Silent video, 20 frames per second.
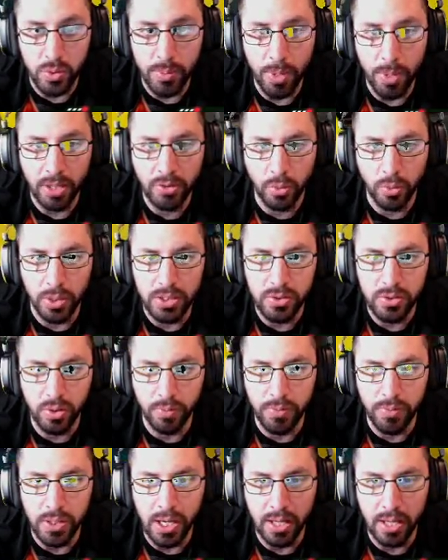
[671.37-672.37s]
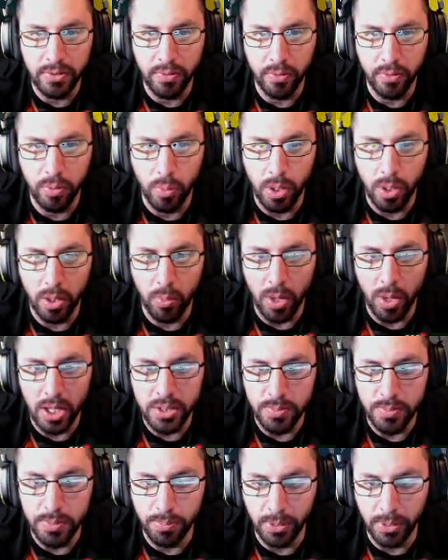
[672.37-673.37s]
on Twitch, so if you guys ever want to watch
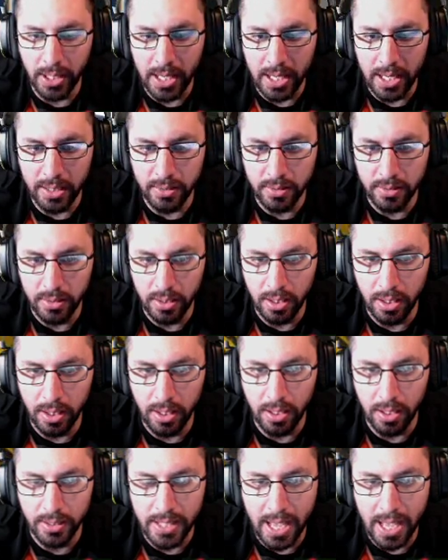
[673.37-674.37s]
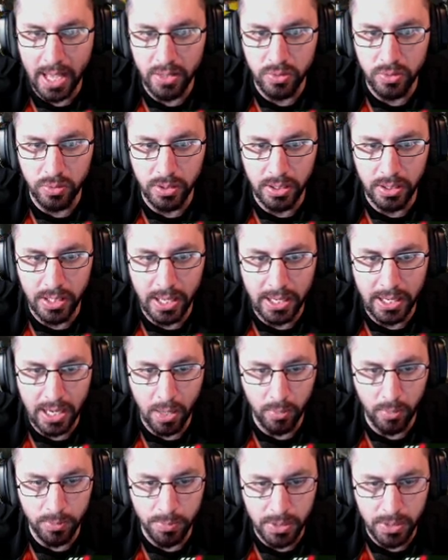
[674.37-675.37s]
me playing casually and hang out
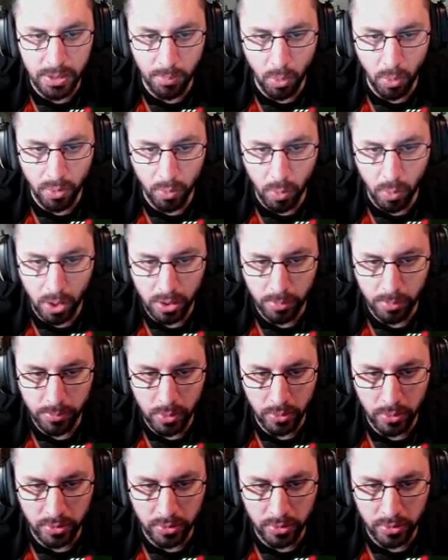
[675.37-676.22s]
with me, you're more than welcome to. It's